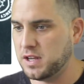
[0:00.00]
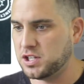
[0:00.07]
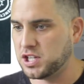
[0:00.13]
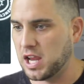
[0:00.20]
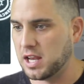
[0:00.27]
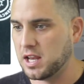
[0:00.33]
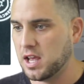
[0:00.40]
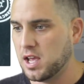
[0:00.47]

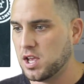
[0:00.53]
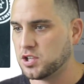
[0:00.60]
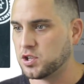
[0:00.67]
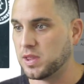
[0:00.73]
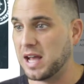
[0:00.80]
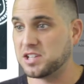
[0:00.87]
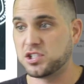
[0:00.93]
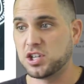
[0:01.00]
VeChain.
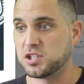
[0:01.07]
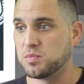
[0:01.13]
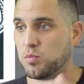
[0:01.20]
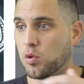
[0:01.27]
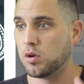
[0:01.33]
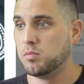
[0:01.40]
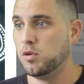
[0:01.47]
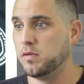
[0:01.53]
So that's just
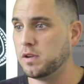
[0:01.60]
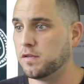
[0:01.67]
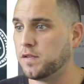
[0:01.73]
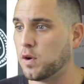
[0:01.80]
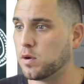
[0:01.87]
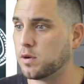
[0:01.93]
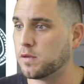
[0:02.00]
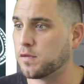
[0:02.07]
more moving
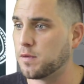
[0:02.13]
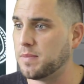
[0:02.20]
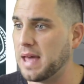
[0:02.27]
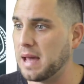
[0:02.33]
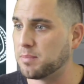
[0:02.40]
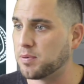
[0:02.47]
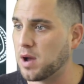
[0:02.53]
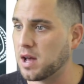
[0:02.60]
forward from that